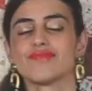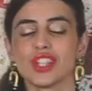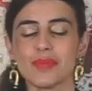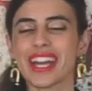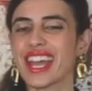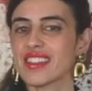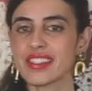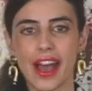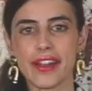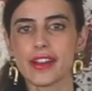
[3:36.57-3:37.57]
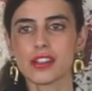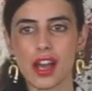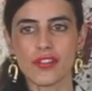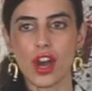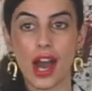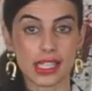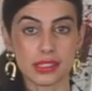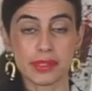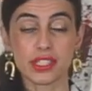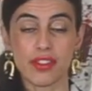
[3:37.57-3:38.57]
You might get tired of your
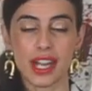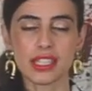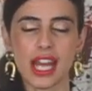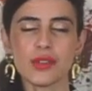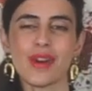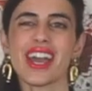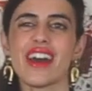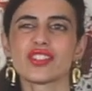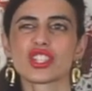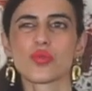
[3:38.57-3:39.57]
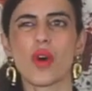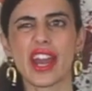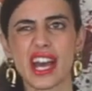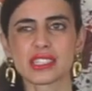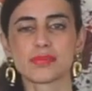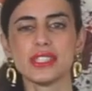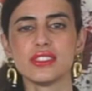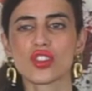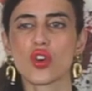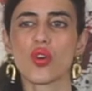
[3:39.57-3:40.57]
husband, right? And you might have just one
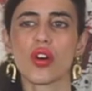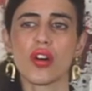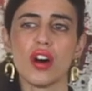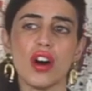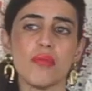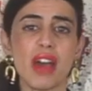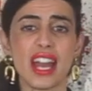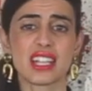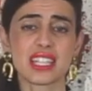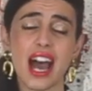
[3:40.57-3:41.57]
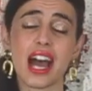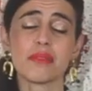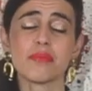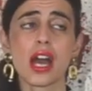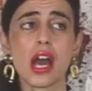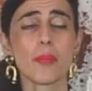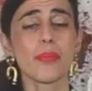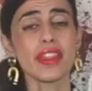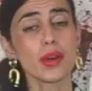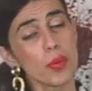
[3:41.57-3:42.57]
husband at a time.
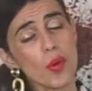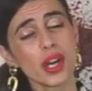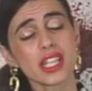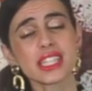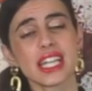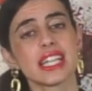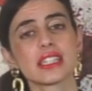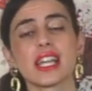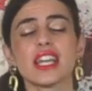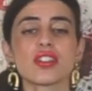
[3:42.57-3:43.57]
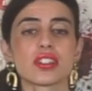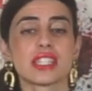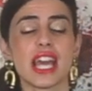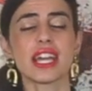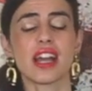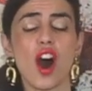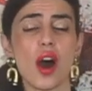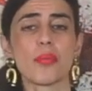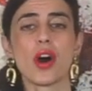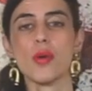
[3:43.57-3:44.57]
But the point is that you could take
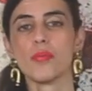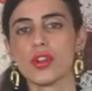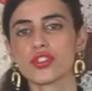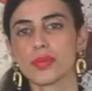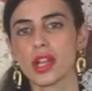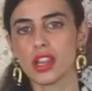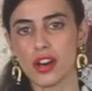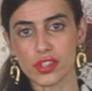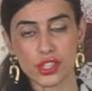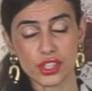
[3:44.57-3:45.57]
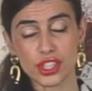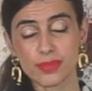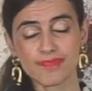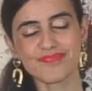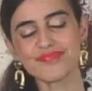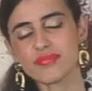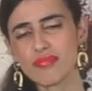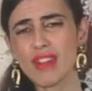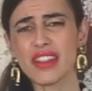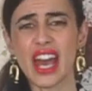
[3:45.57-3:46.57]
up multiple lovers.
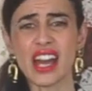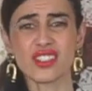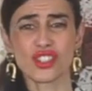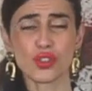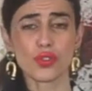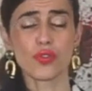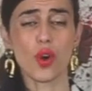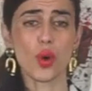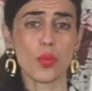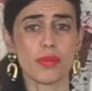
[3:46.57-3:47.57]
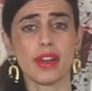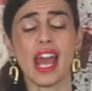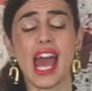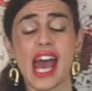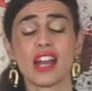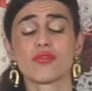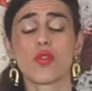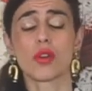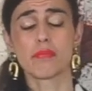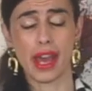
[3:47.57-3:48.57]
That is true for women and
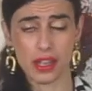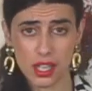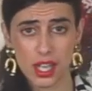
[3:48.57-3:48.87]
for men.